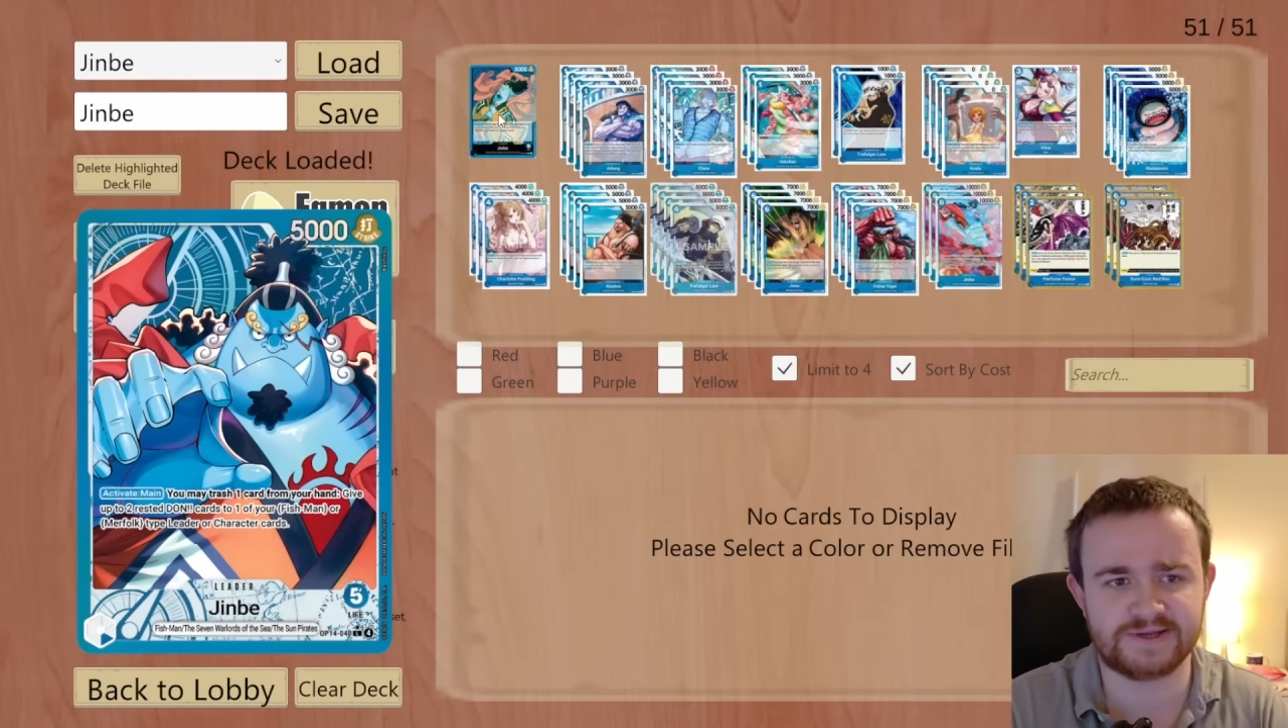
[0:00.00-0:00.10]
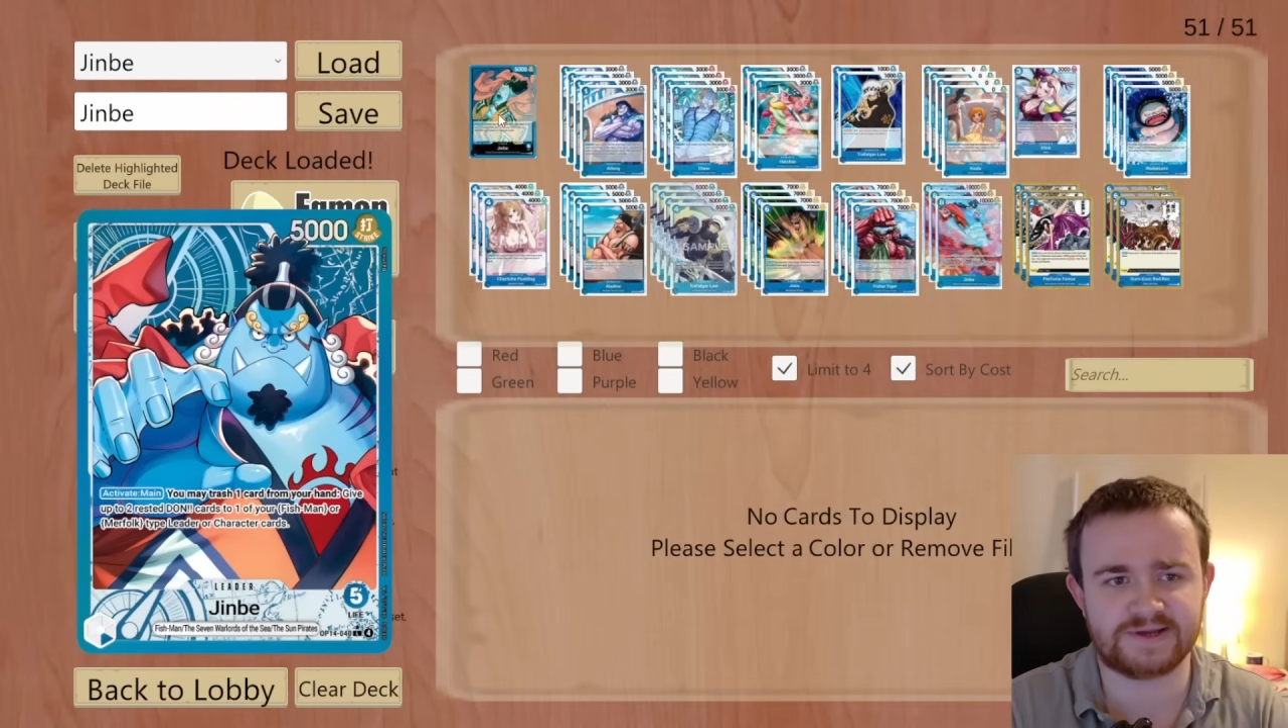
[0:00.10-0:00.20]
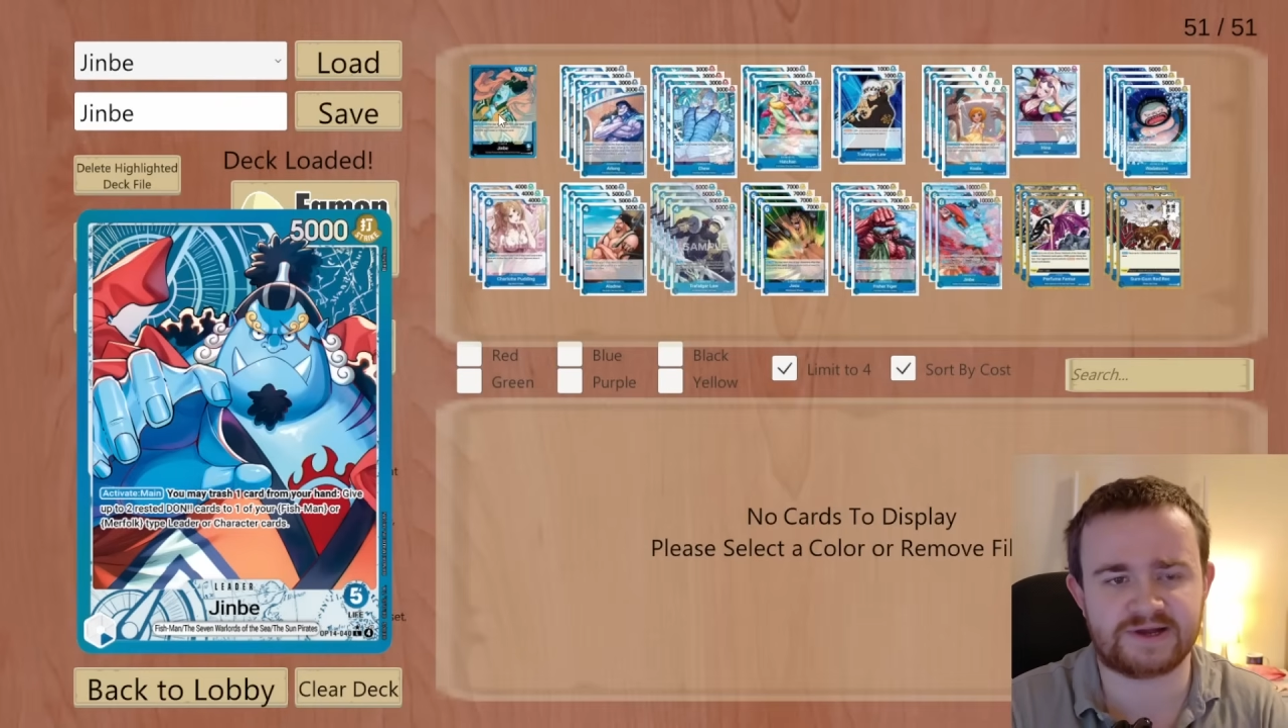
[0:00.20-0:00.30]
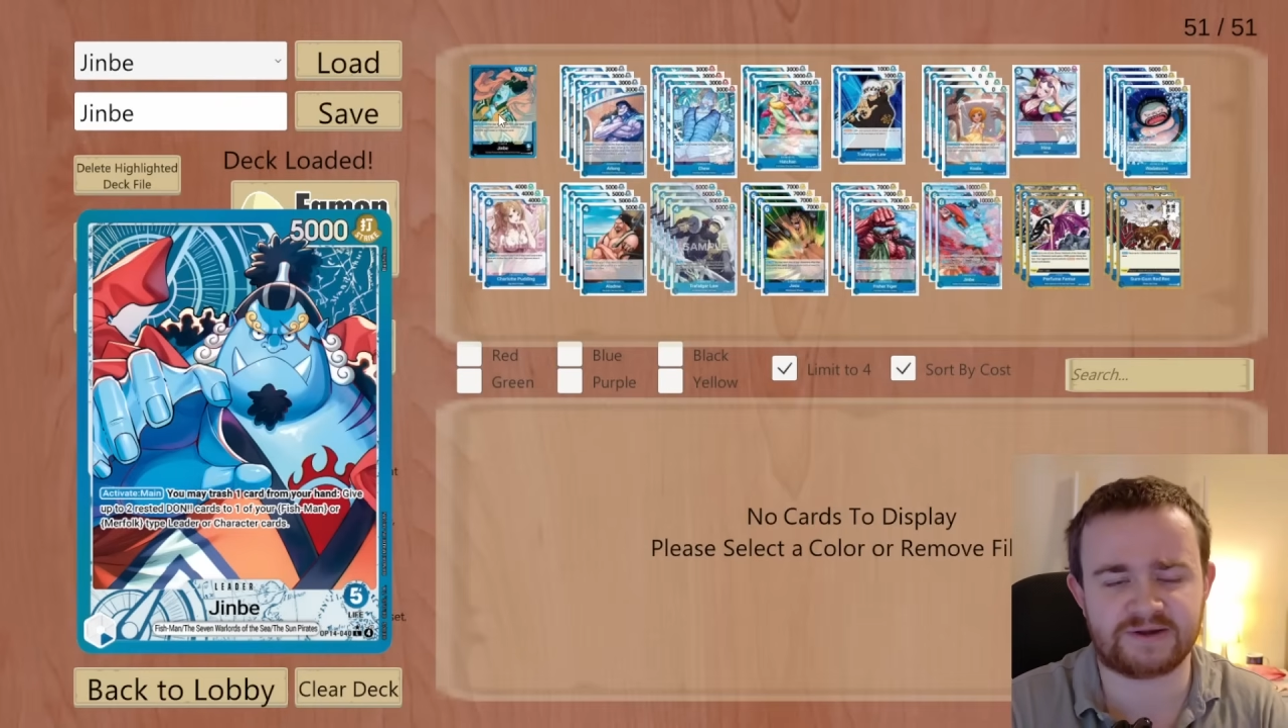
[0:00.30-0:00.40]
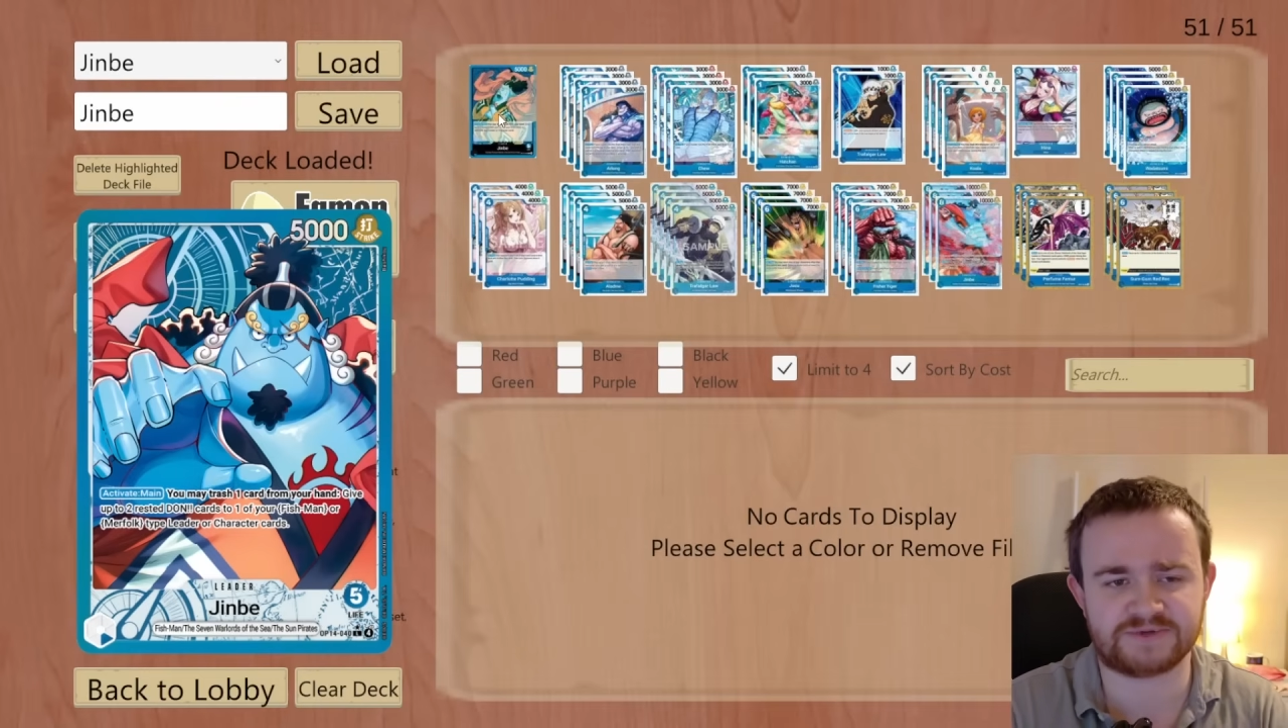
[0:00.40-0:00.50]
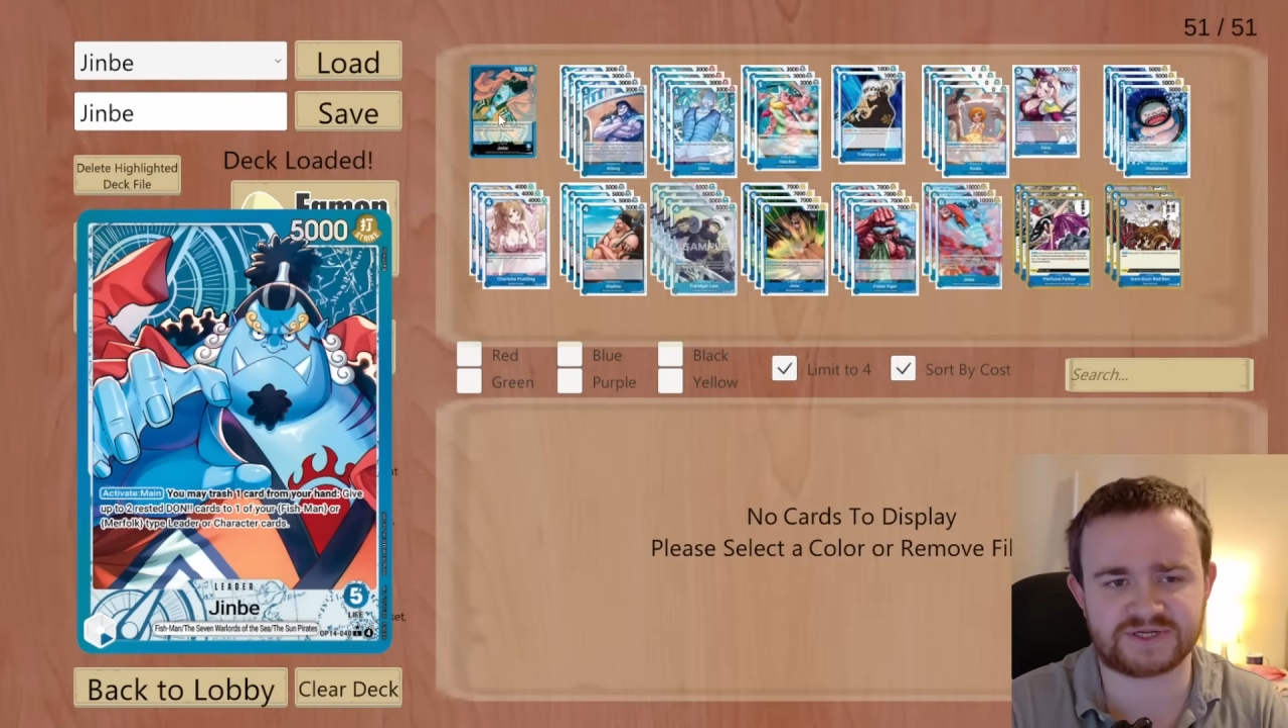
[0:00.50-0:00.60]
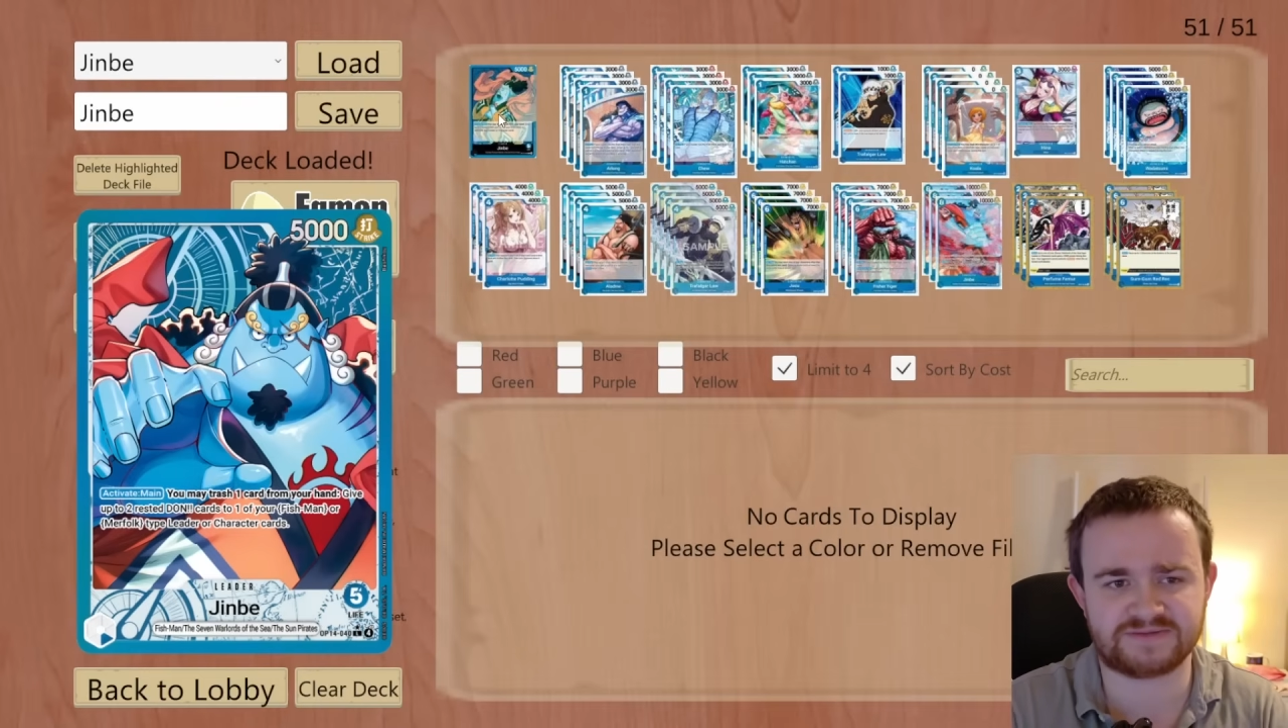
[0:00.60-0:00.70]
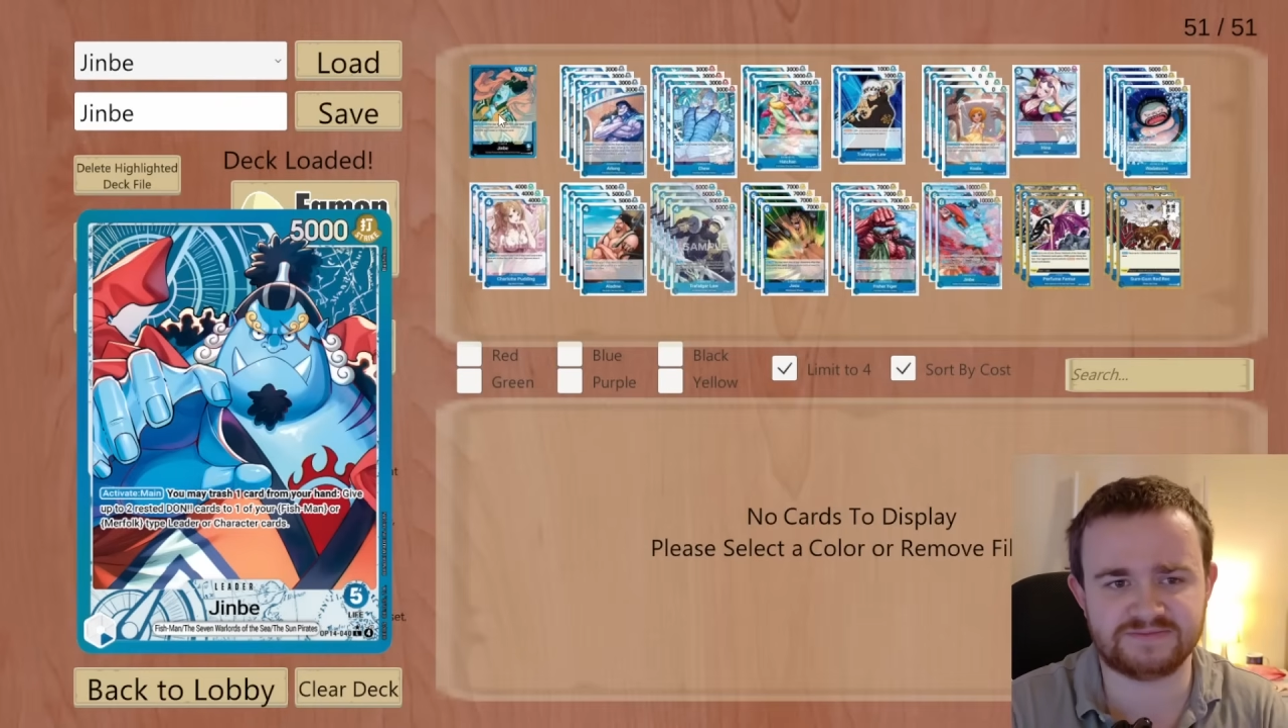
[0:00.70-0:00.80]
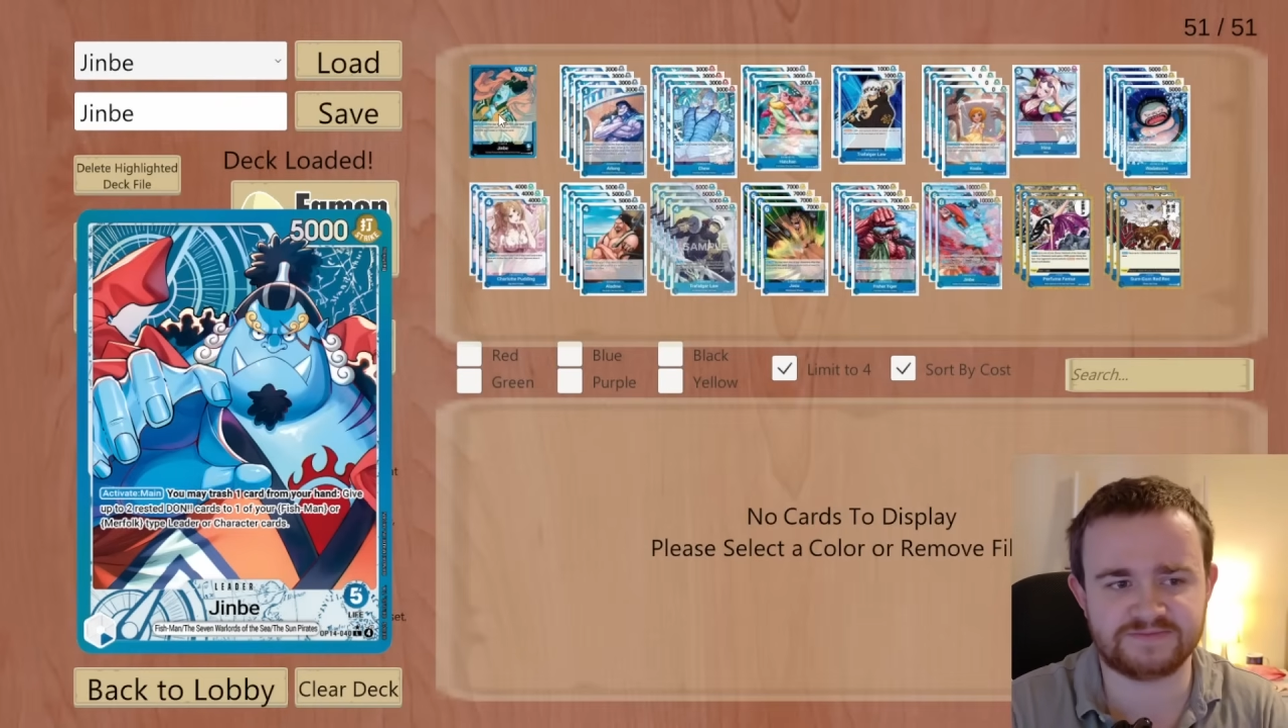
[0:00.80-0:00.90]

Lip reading: Because